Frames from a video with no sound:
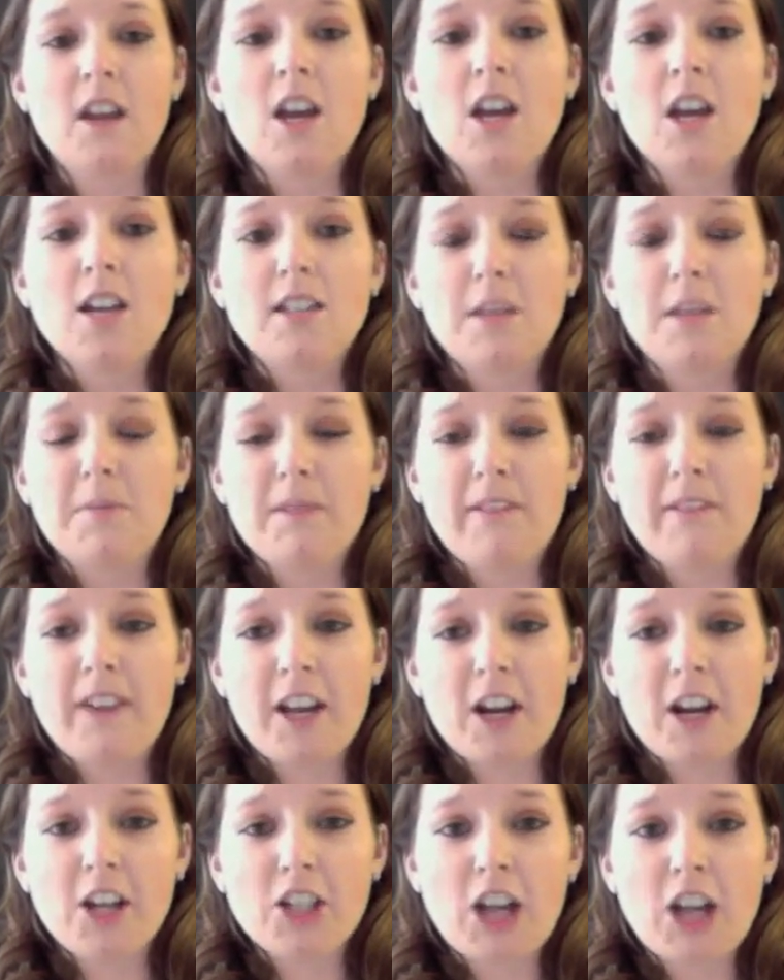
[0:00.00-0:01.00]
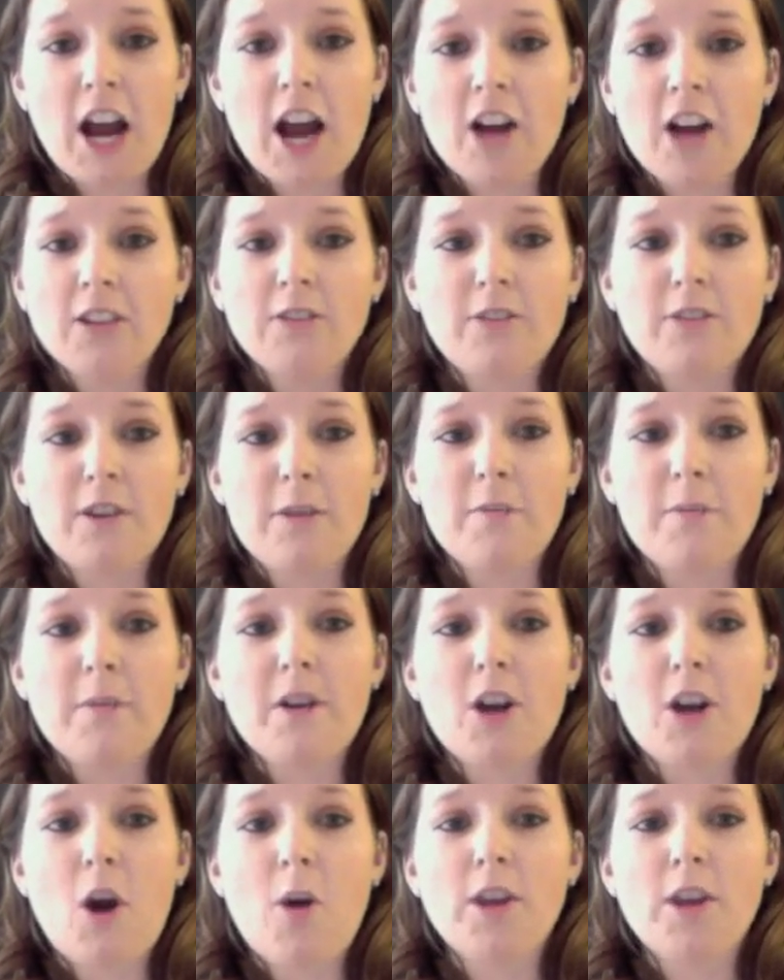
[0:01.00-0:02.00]
To prevent our child from
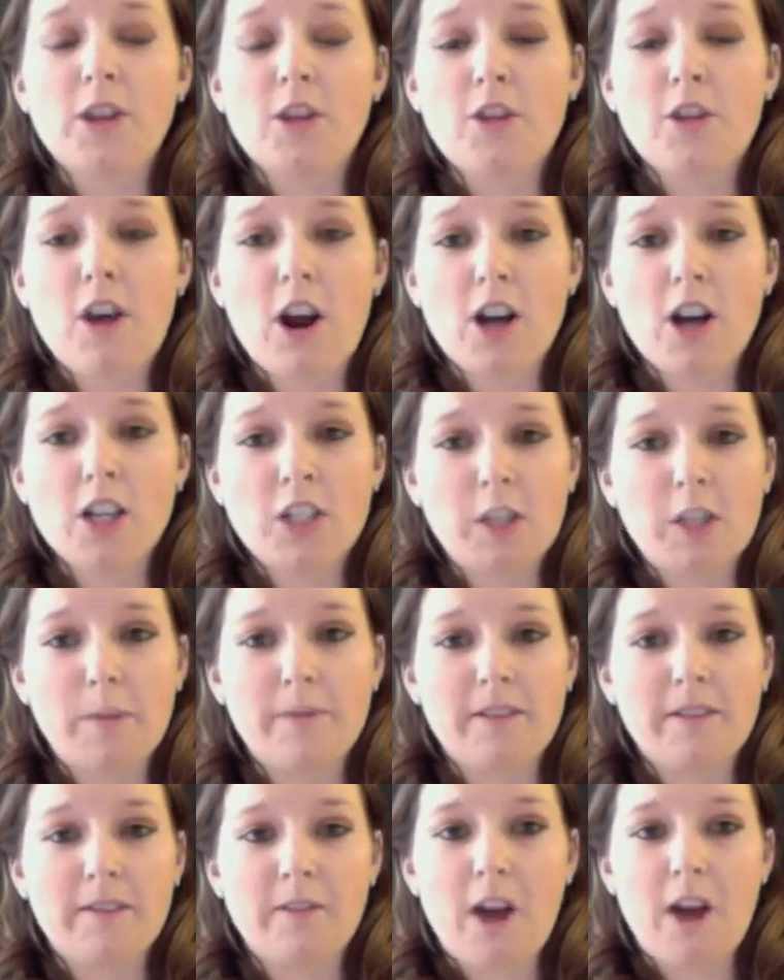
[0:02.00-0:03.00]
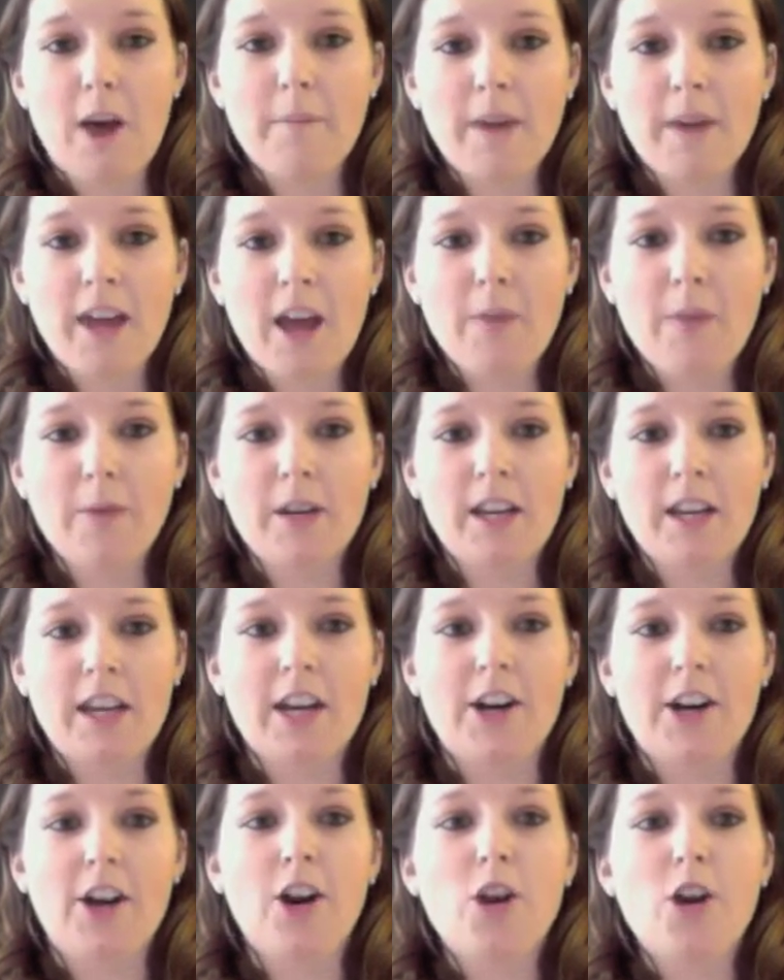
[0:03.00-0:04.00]
going through the hardships of not being able to
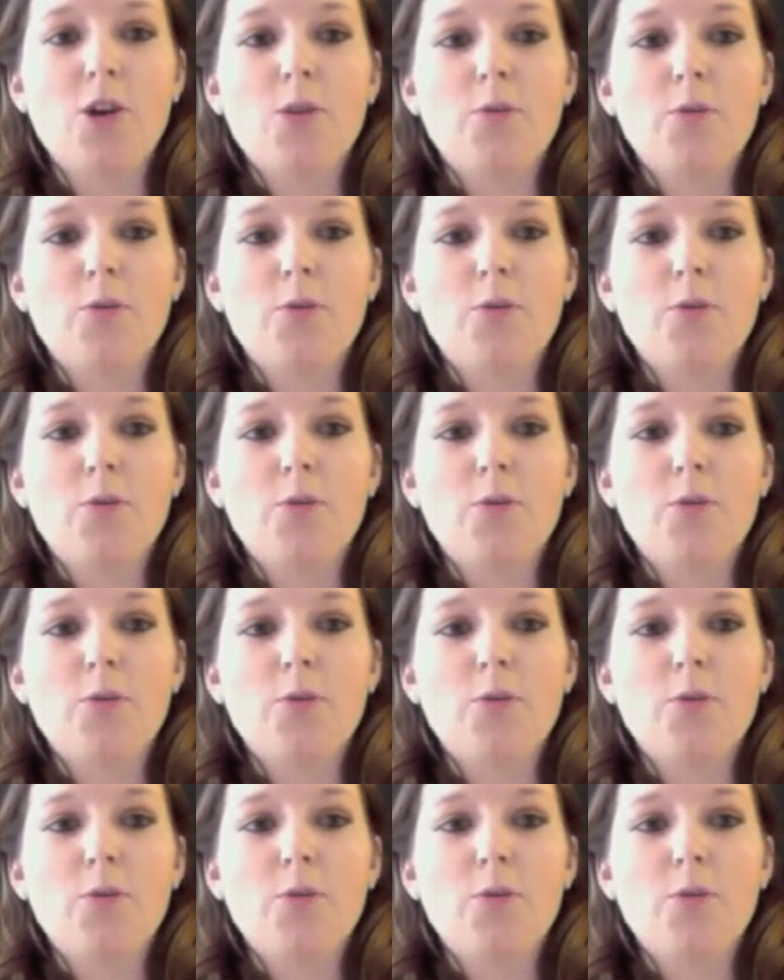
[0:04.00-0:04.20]
hear,